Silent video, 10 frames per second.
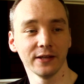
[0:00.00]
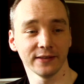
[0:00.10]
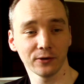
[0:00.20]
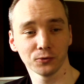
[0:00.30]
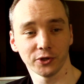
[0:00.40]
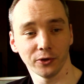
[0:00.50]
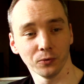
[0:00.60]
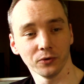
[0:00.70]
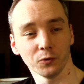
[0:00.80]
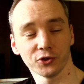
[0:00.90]
That
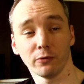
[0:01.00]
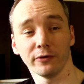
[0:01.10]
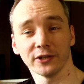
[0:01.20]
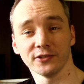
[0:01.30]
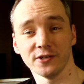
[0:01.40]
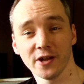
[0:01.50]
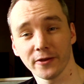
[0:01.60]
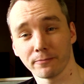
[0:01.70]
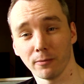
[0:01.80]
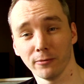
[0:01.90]
also was solving
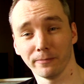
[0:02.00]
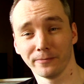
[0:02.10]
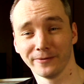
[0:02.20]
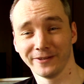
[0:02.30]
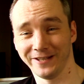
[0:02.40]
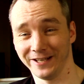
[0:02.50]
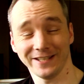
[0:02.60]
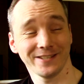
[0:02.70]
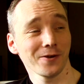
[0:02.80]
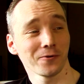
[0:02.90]
another problem. Like,
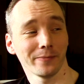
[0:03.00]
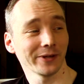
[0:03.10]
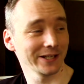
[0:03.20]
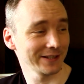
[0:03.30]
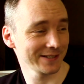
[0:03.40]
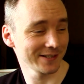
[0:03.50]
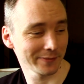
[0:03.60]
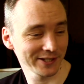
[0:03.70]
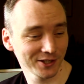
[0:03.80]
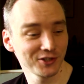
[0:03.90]
it's so complicated. This is
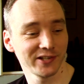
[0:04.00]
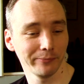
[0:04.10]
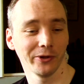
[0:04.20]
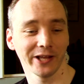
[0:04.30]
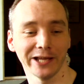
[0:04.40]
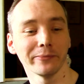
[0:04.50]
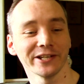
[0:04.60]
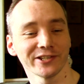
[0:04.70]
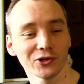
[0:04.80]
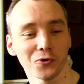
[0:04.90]
going to be such a simple game, but
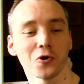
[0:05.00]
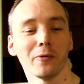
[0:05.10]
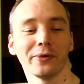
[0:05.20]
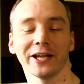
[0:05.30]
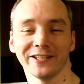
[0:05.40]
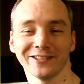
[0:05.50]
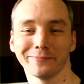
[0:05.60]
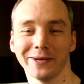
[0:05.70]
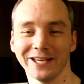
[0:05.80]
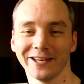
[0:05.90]
it's so complicated to
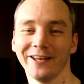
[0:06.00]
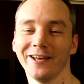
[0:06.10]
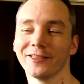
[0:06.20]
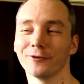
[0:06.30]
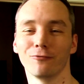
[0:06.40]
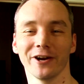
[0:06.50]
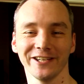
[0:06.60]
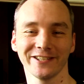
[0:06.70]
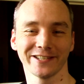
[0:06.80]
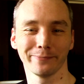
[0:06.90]
make the
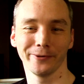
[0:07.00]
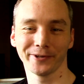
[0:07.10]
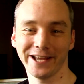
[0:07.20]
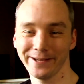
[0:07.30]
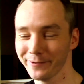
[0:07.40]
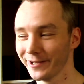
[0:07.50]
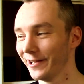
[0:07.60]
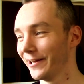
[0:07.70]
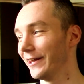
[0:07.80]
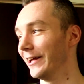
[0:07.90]
right simple game.
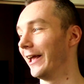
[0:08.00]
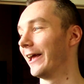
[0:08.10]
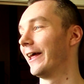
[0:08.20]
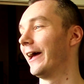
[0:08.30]
Like,